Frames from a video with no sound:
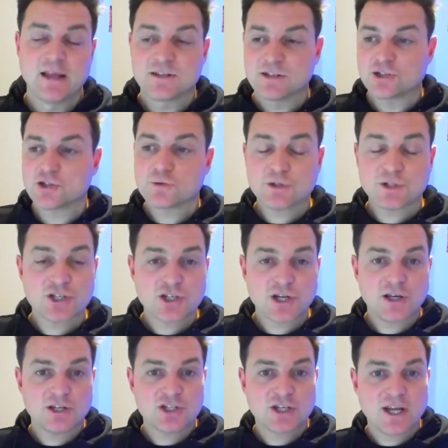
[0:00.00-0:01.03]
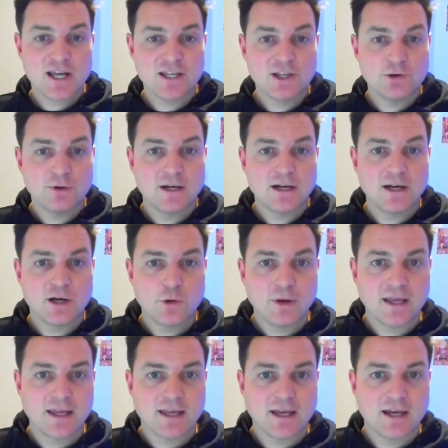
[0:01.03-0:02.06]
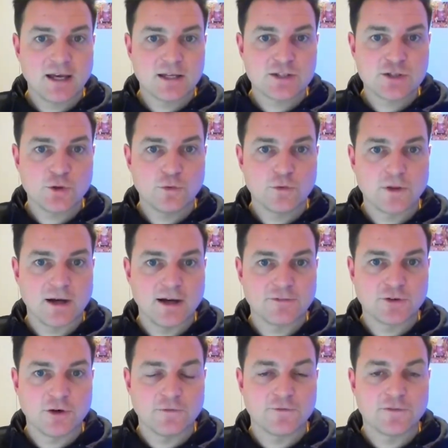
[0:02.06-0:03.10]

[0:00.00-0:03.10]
So I just want to share you a quick tool that I've got